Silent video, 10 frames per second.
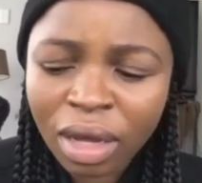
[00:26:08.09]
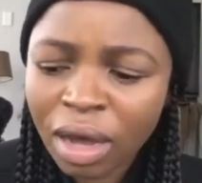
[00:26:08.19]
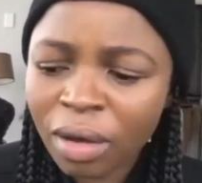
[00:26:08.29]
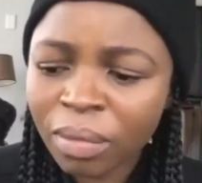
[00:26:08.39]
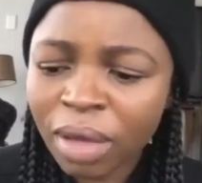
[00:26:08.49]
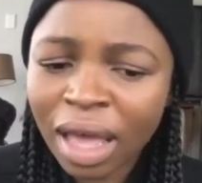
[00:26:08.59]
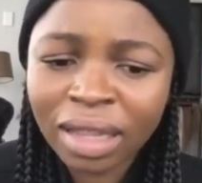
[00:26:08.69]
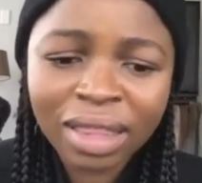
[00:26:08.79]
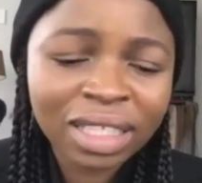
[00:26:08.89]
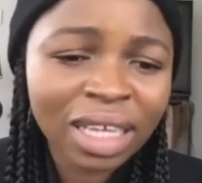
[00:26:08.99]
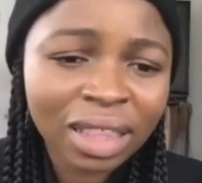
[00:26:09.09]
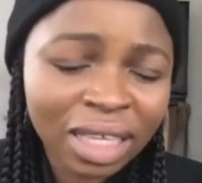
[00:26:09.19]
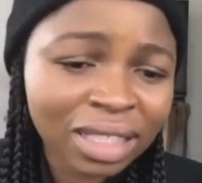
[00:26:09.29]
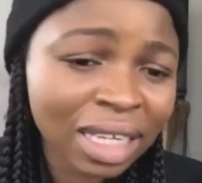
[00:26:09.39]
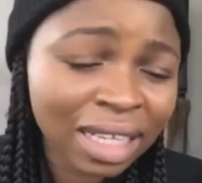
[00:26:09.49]
And these are
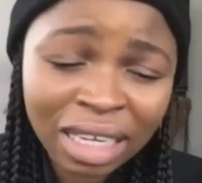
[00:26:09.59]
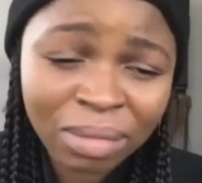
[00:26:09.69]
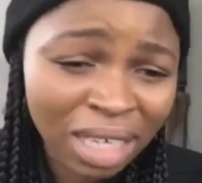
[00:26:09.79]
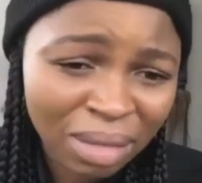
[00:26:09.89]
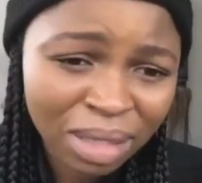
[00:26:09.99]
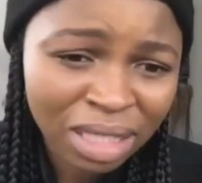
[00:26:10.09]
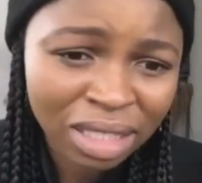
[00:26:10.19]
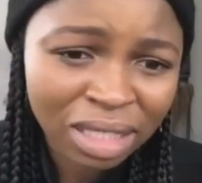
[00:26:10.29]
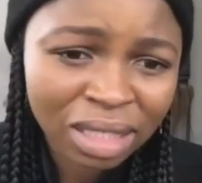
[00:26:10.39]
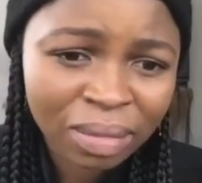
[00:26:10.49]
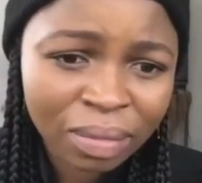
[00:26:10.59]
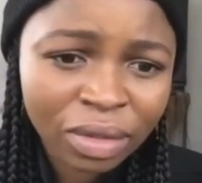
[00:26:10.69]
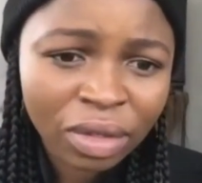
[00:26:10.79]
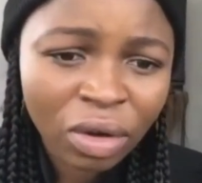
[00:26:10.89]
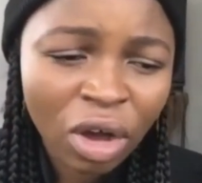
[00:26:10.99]
things that can be remedied,
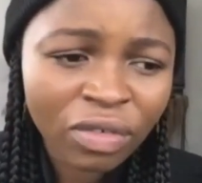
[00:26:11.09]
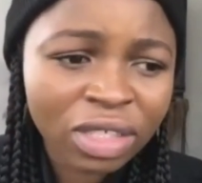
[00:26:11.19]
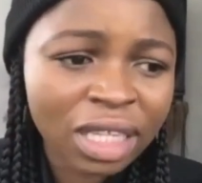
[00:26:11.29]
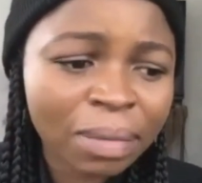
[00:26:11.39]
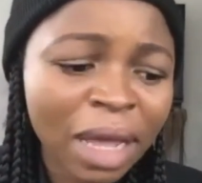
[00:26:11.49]
obviously.